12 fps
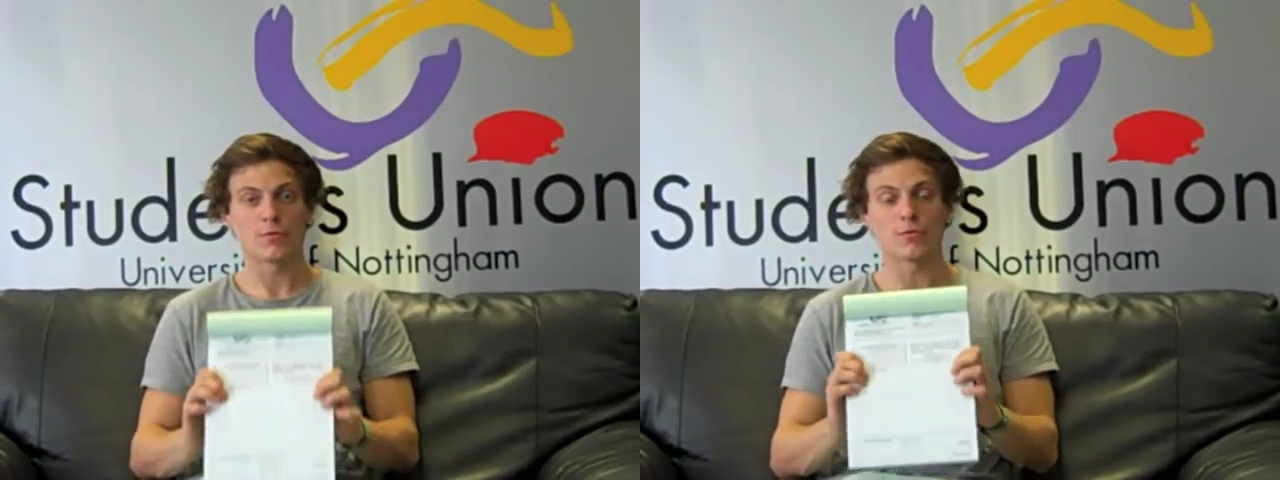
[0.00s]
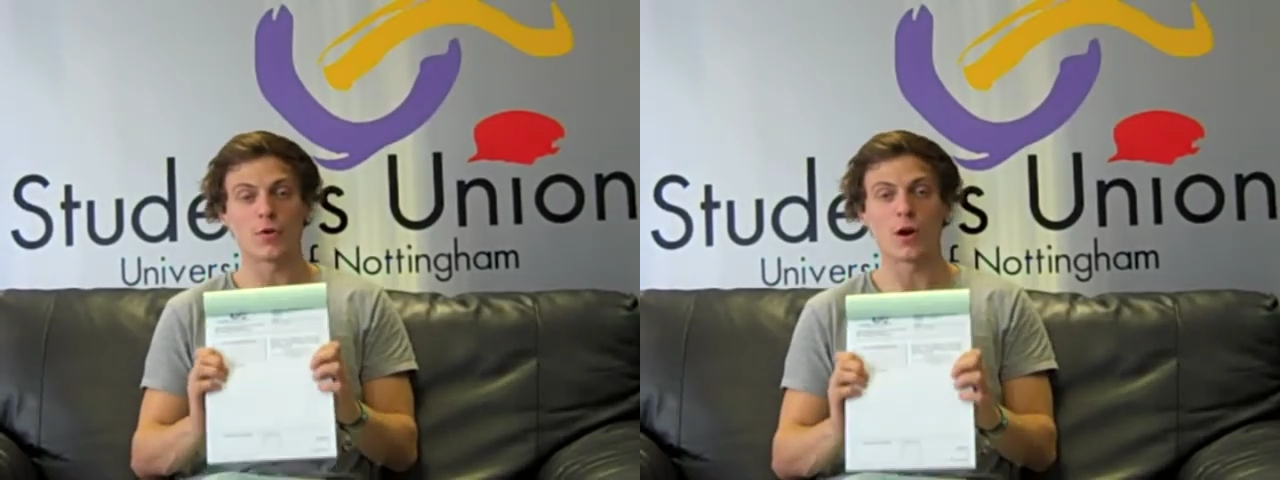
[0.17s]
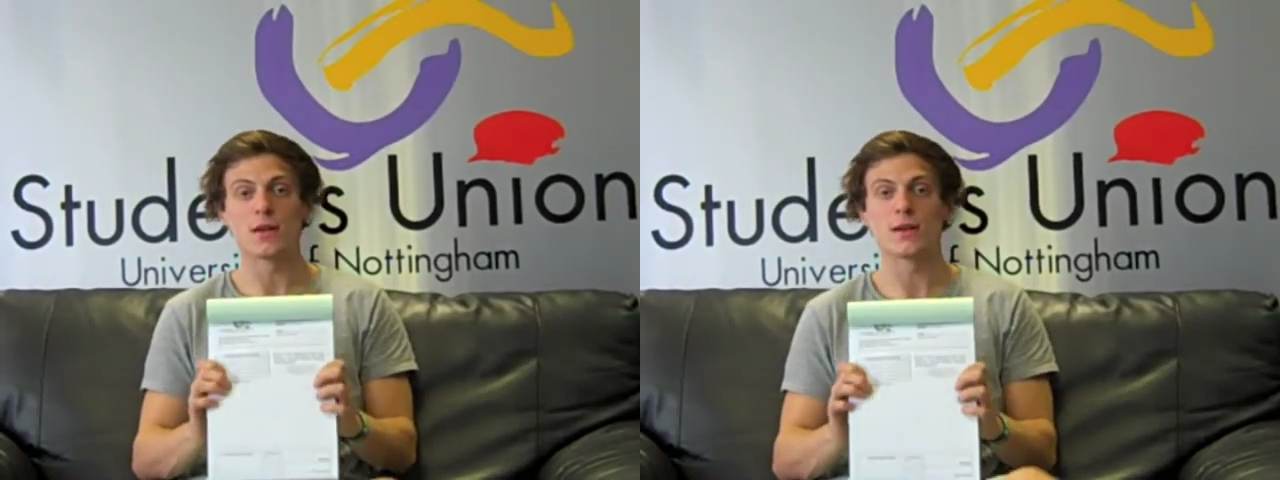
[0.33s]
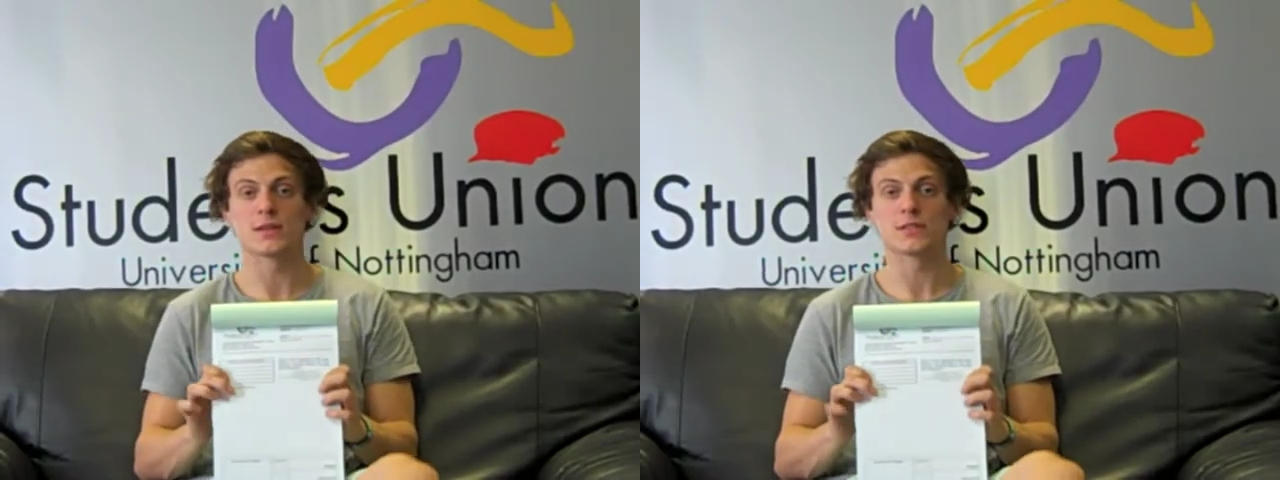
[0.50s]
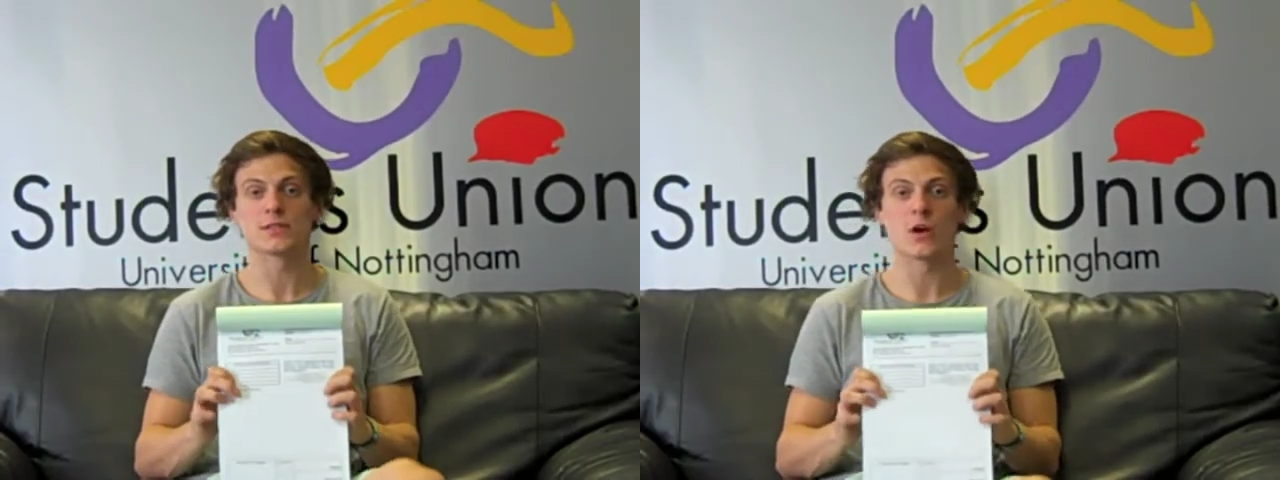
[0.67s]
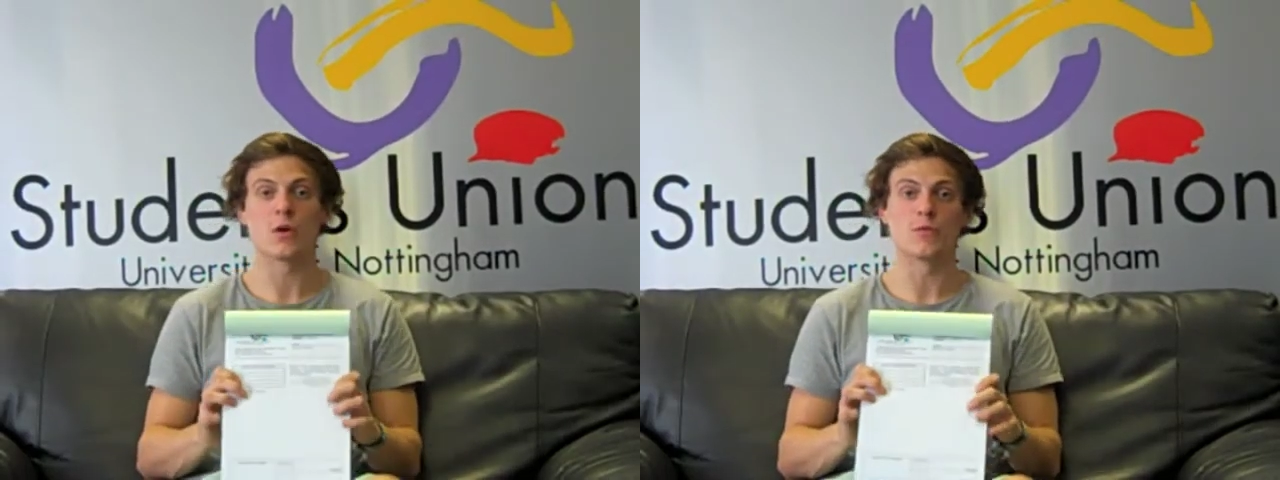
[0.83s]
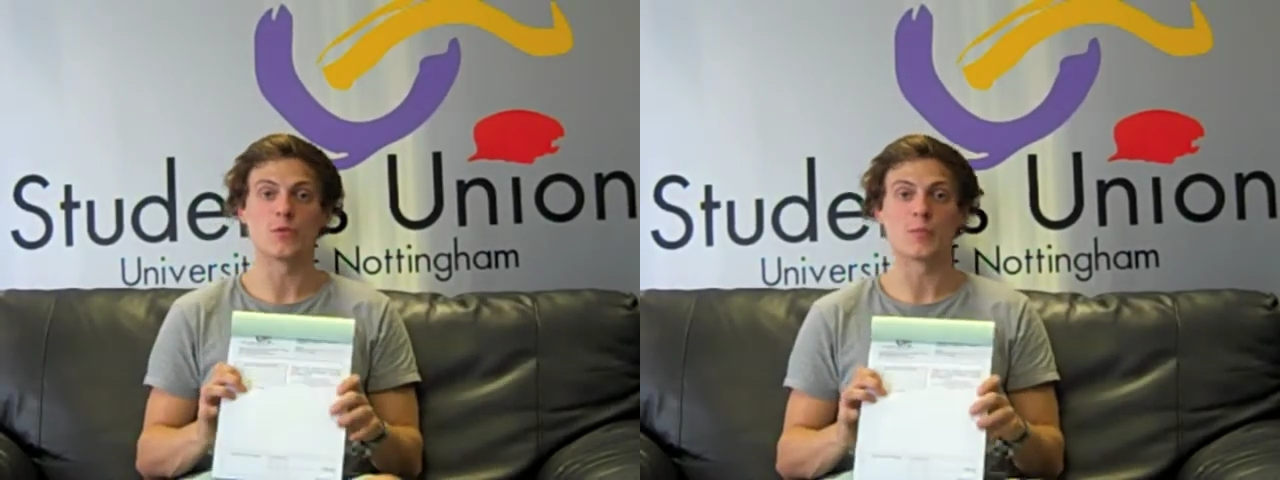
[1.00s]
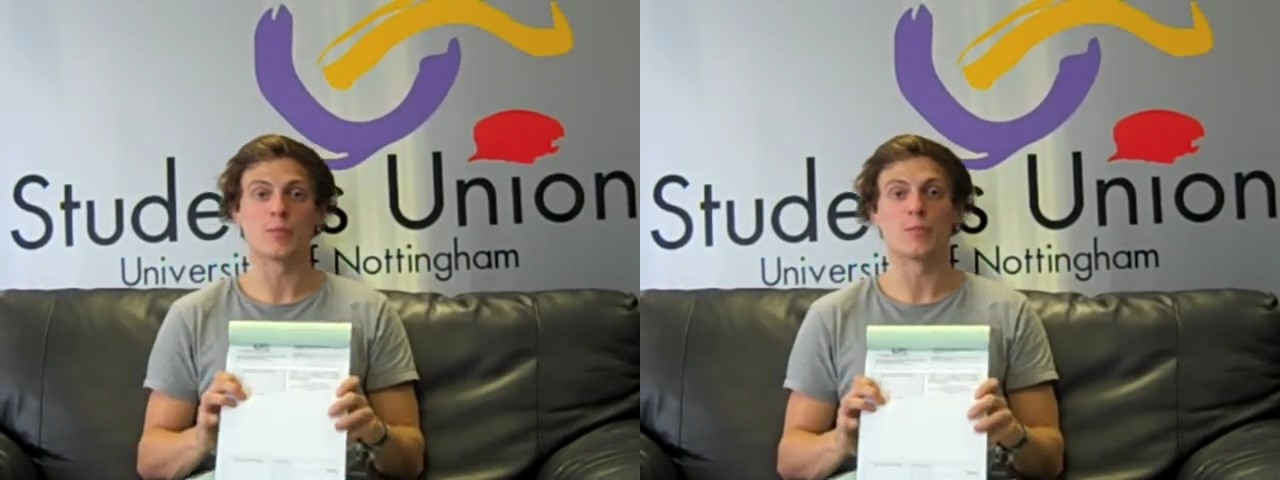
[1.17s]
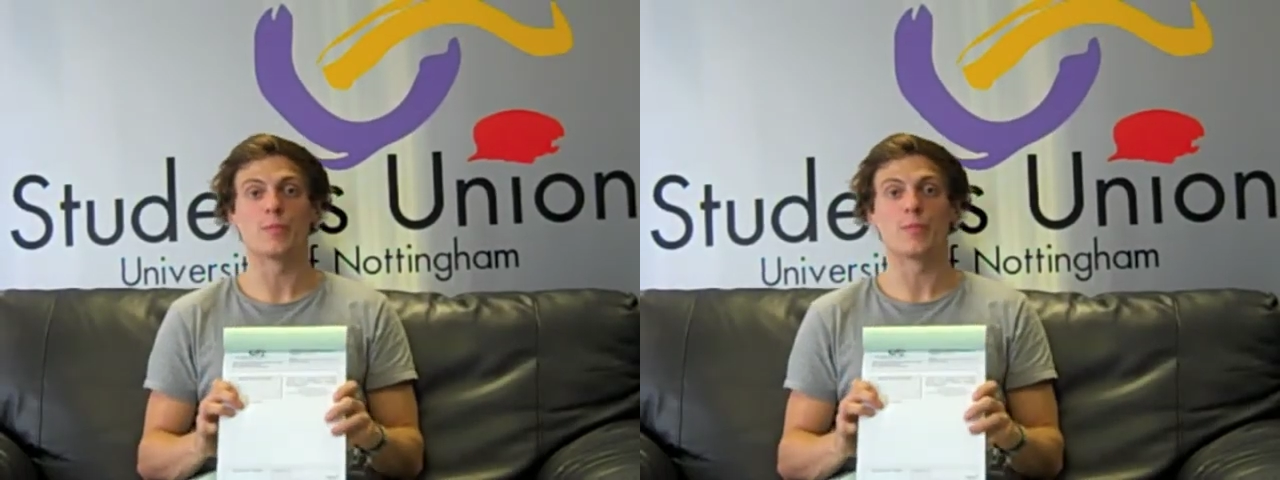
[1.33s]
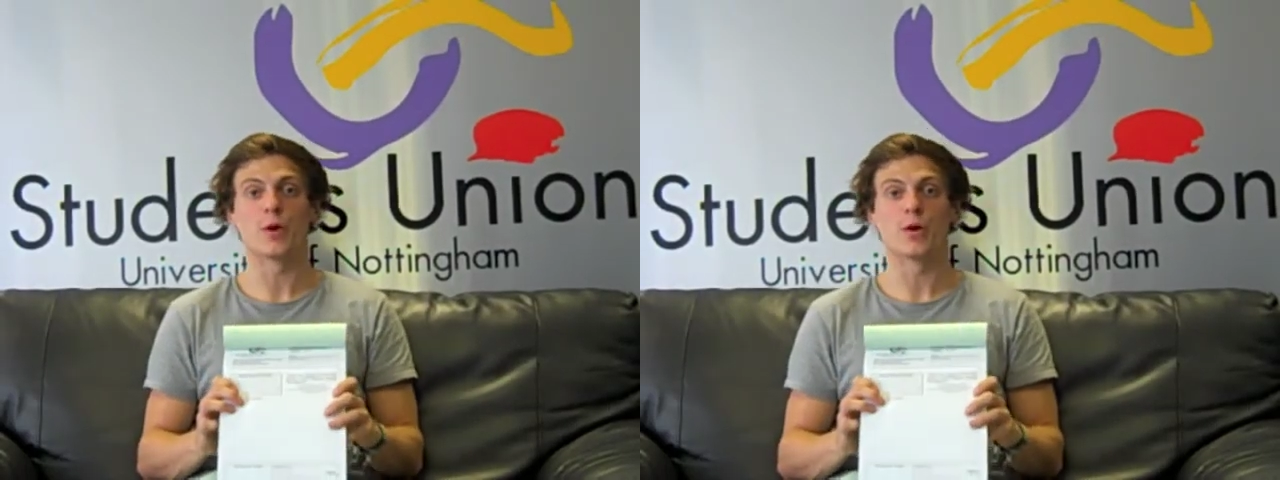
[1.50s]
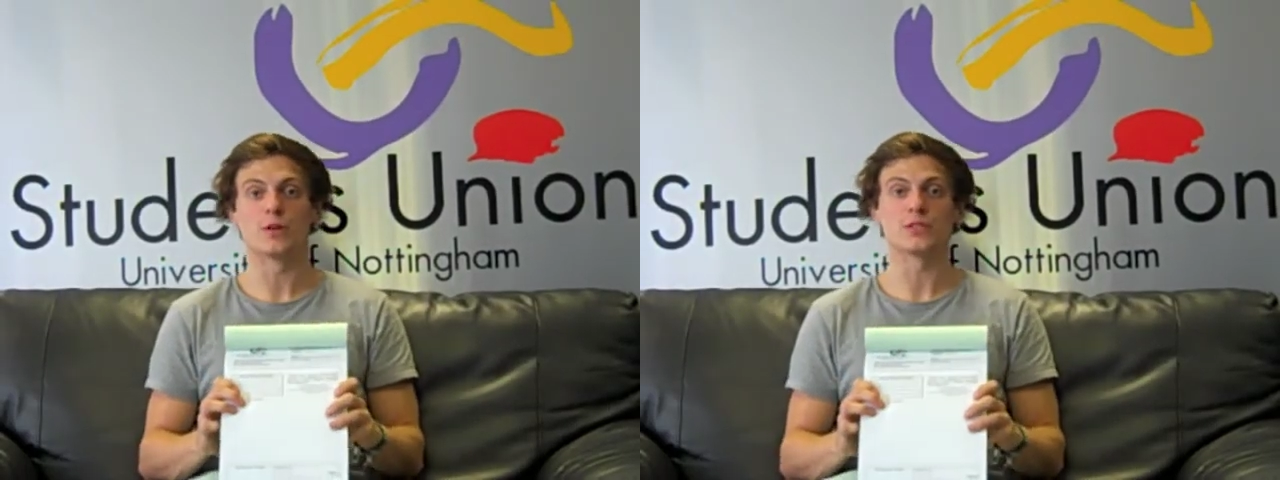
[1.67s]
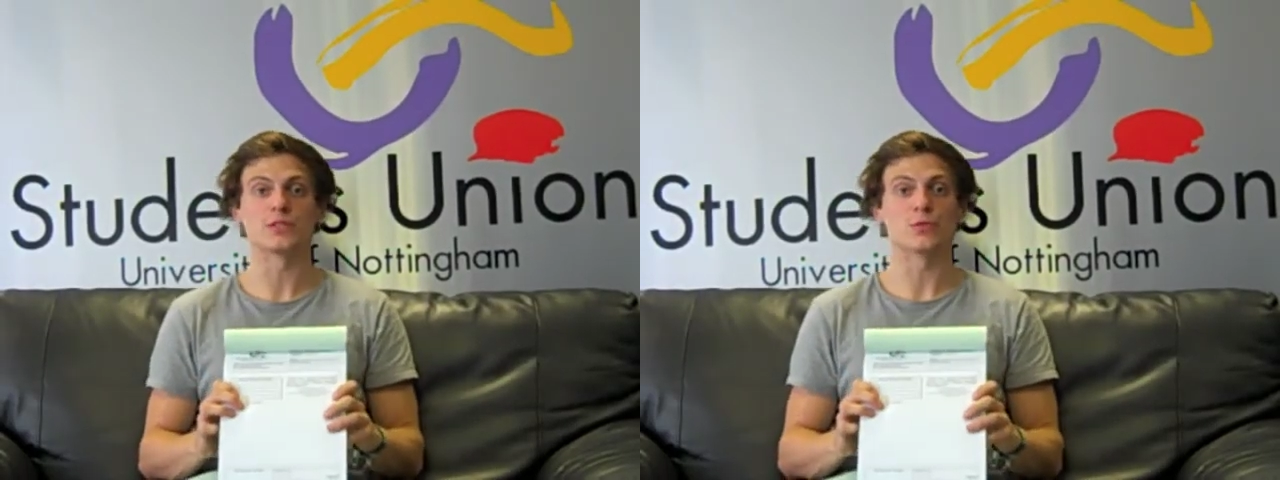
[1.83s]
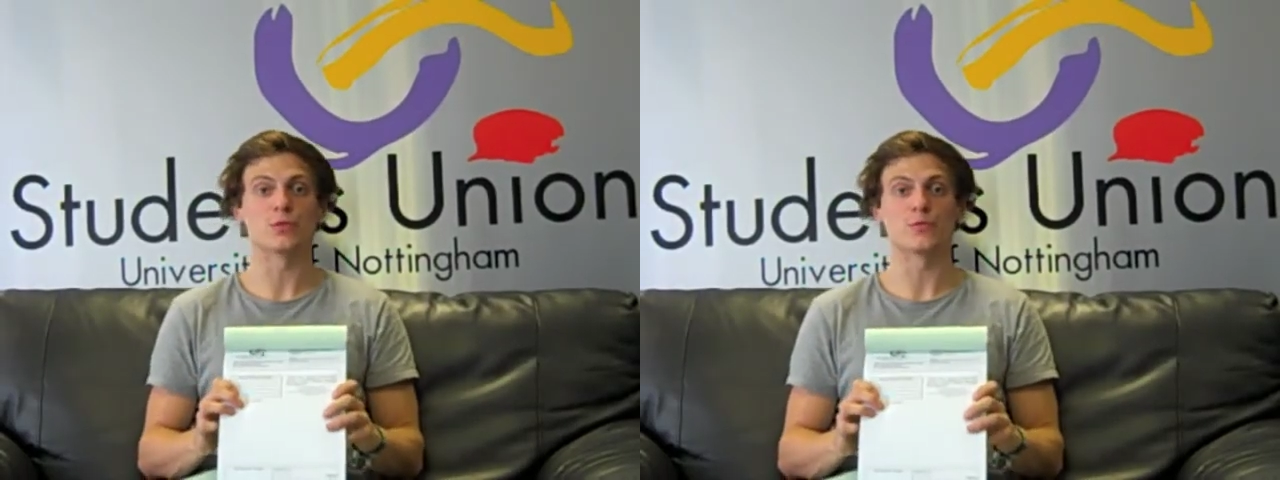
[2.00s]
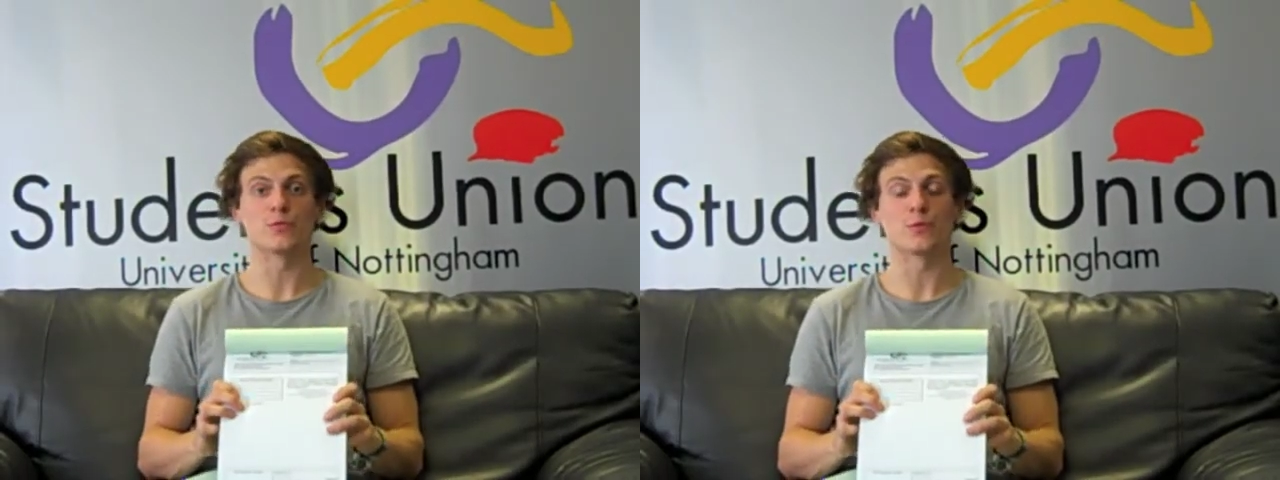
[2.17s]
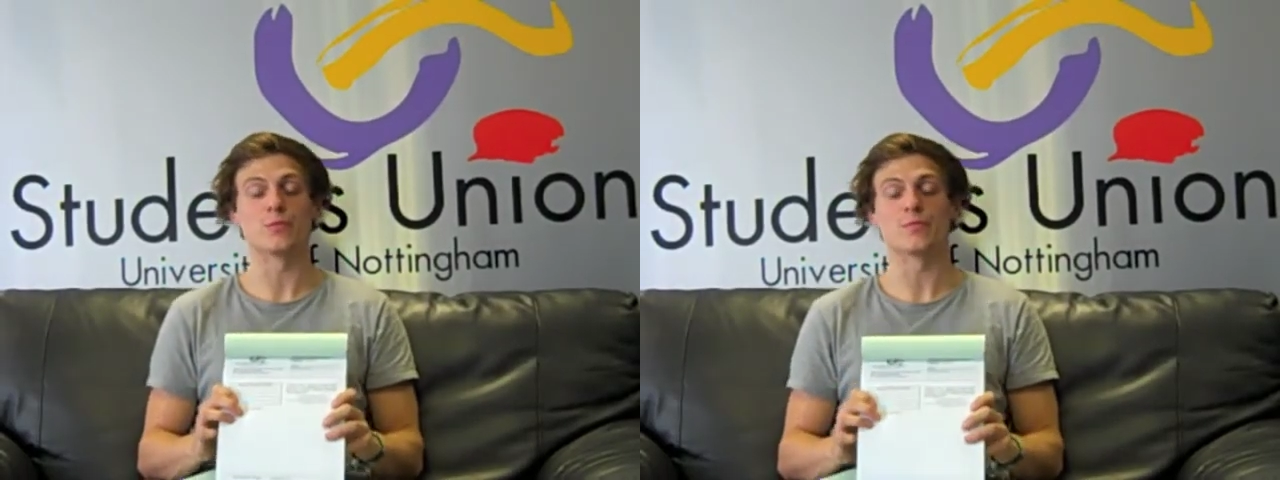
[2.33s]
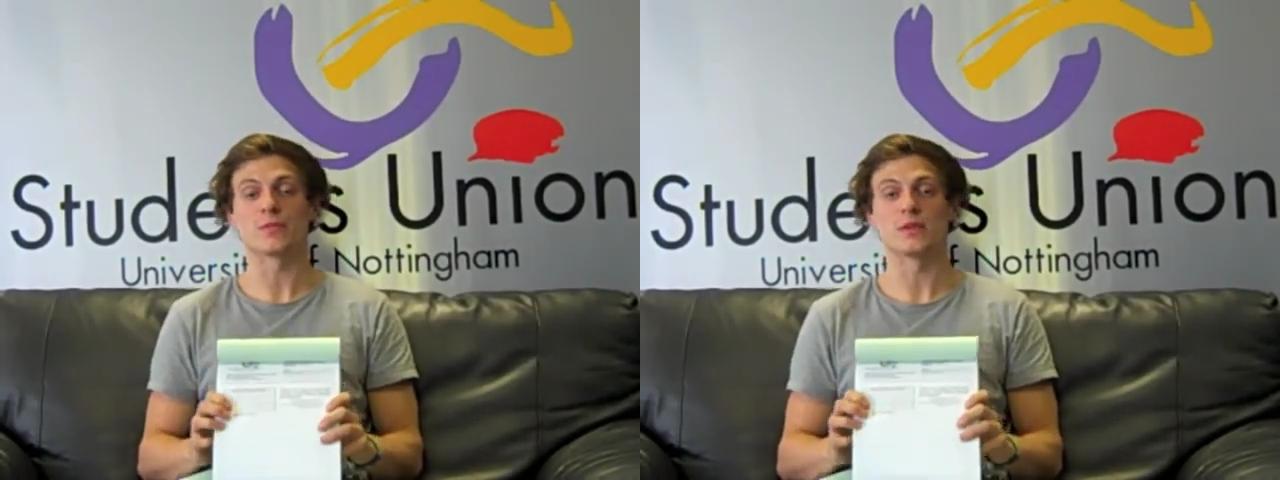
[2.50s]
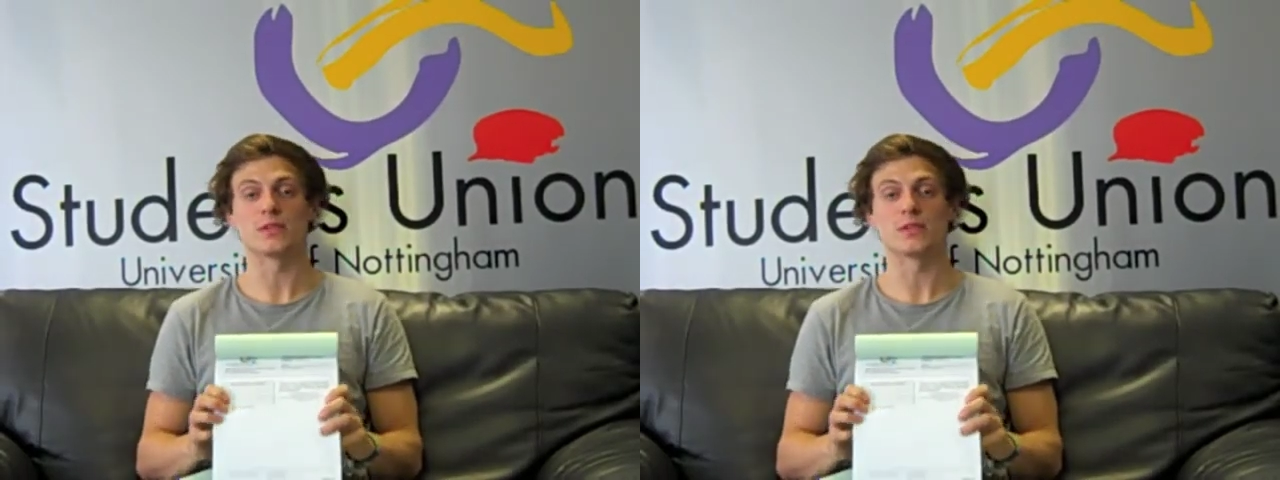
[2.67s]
Right, let's start with the purchase order form.